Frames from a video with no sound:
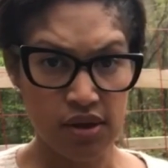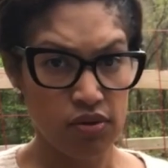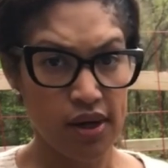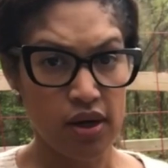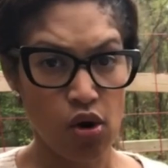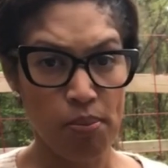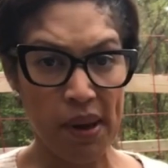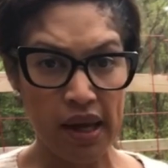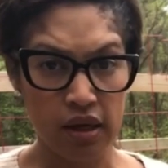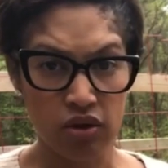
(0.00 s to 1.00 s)
They were like
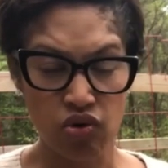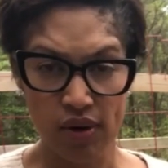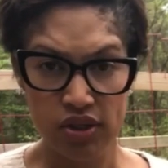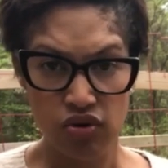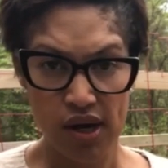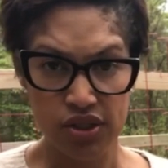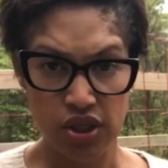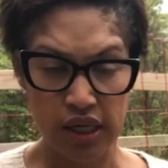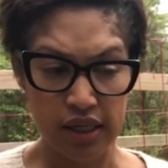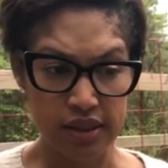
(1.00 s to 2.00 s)
opaque gray
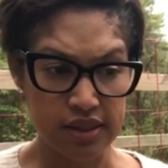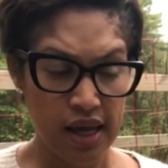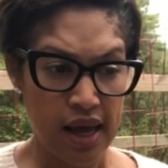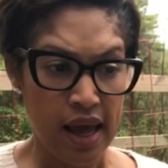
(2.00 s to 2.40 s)
trash cans.